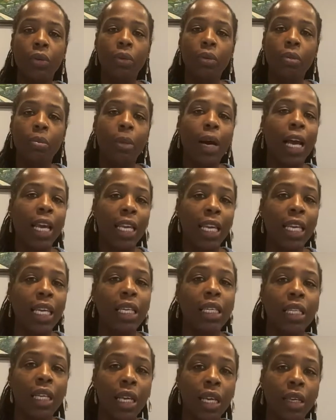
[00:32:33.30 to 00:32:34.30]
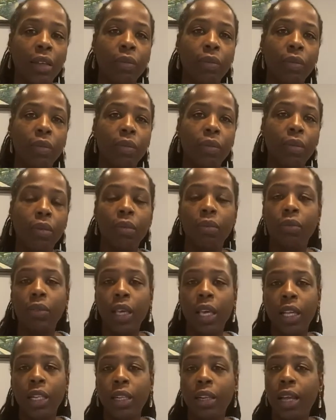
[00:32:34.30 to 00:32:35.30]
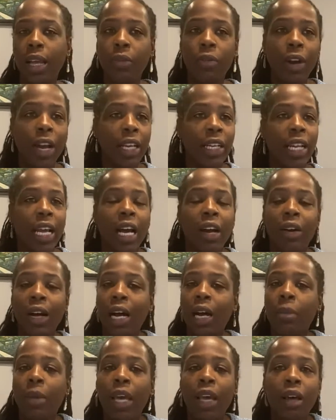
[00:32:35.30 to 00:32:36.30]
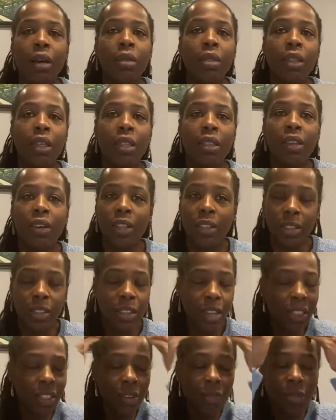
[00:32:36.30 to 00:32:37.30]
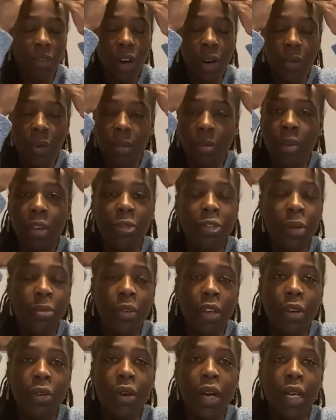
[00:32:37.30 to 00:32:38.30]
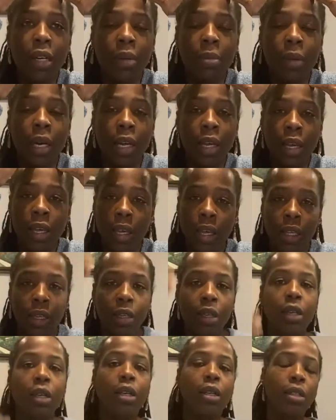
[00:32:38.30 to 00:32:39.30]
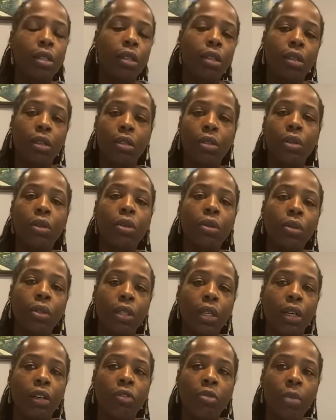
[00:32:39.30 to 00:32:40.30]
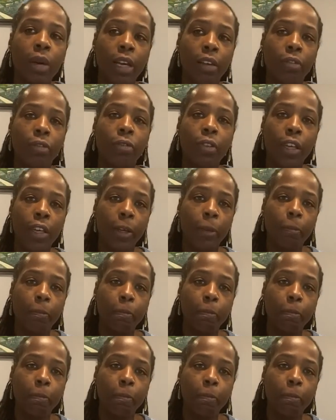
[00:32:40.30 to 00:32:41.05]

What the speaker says: my healing. And right now I'm healthy. There's nothing wrong with me from the crown of my head to the soles of my feet.